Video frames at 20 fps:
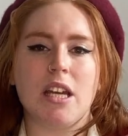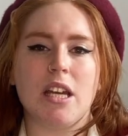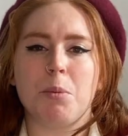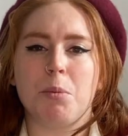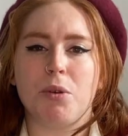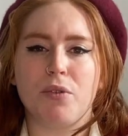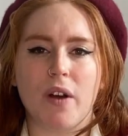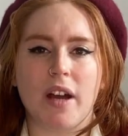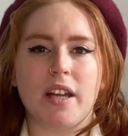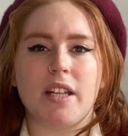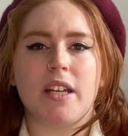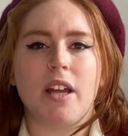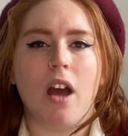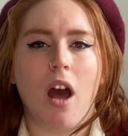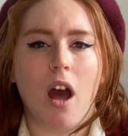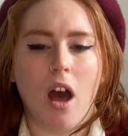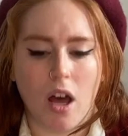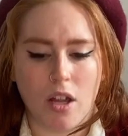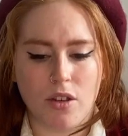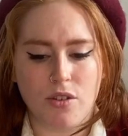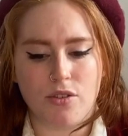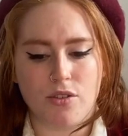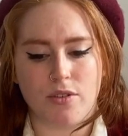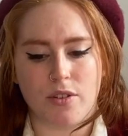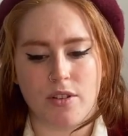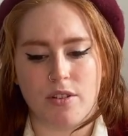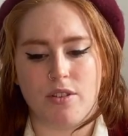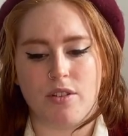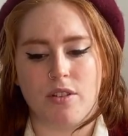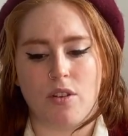providing
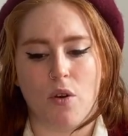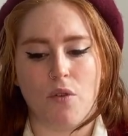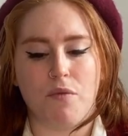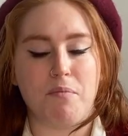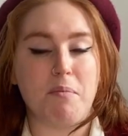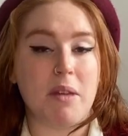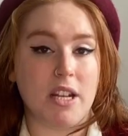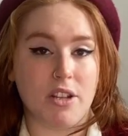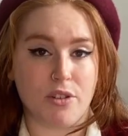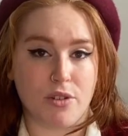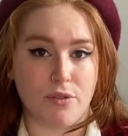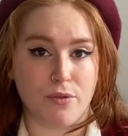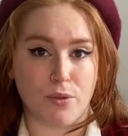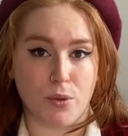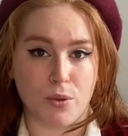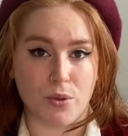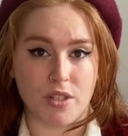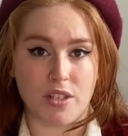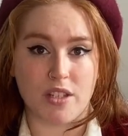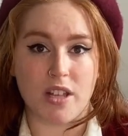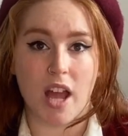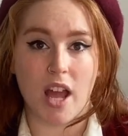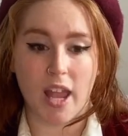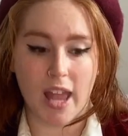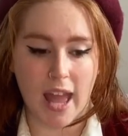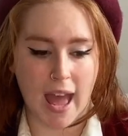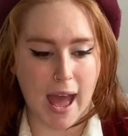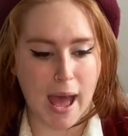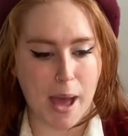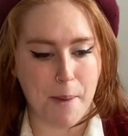hundreds of military forces a
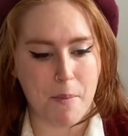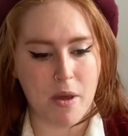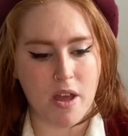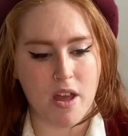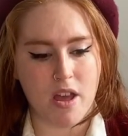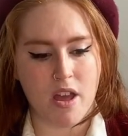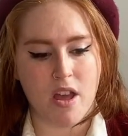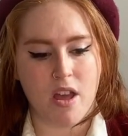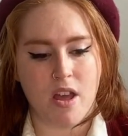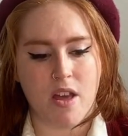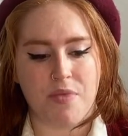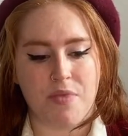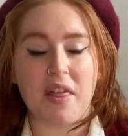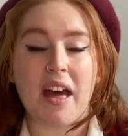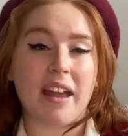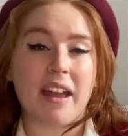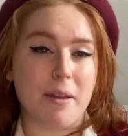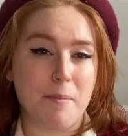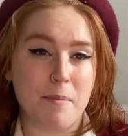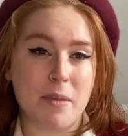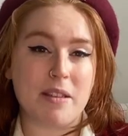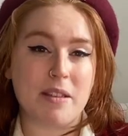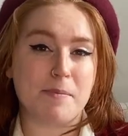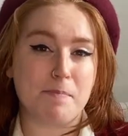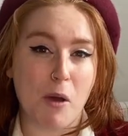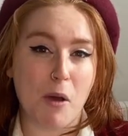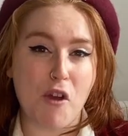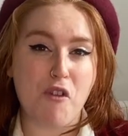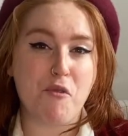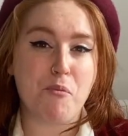cap that can be
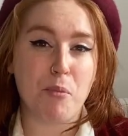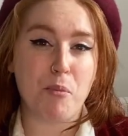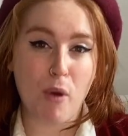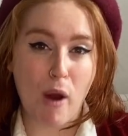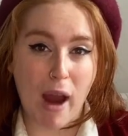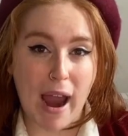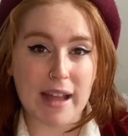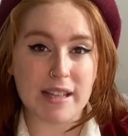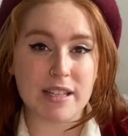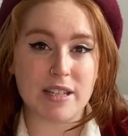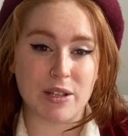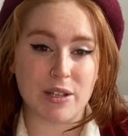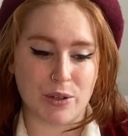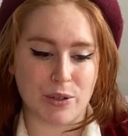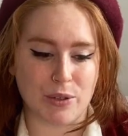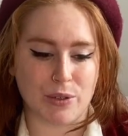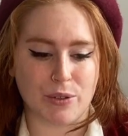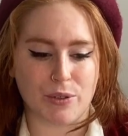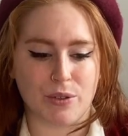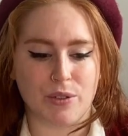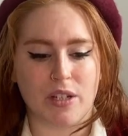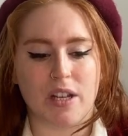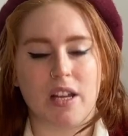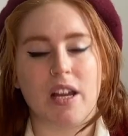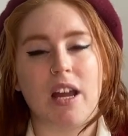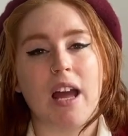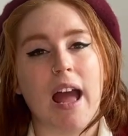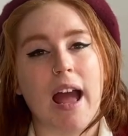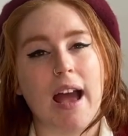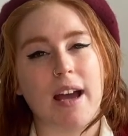both practical
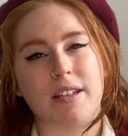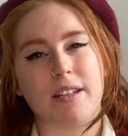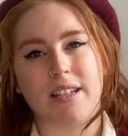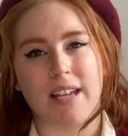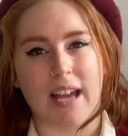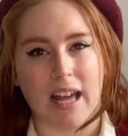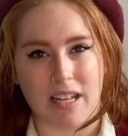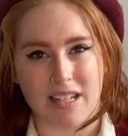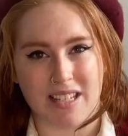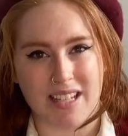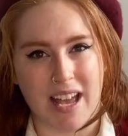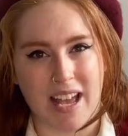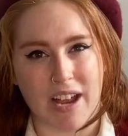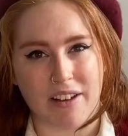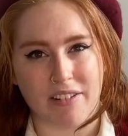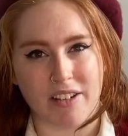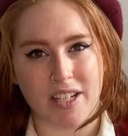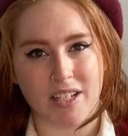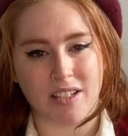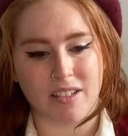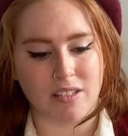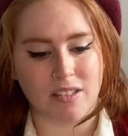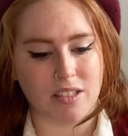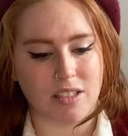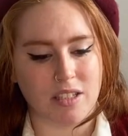and egalitarian.